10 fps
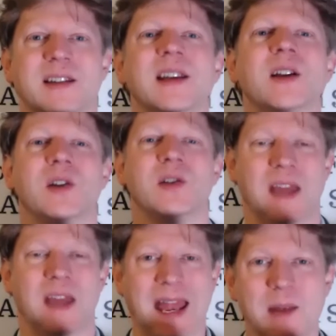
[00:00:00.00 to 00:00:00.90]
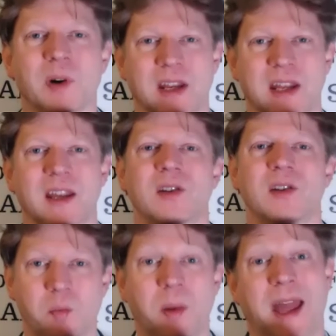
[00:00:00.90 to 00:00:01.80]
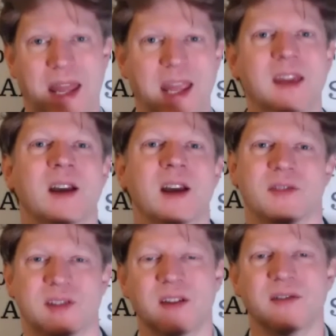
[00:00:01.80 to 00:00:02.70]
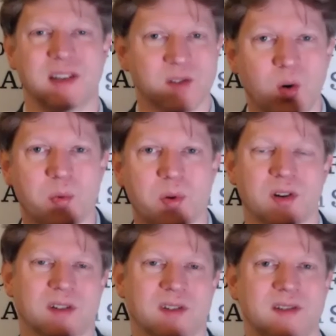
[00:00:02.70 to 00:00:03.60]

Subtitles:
can include anybody who you pay for services or products.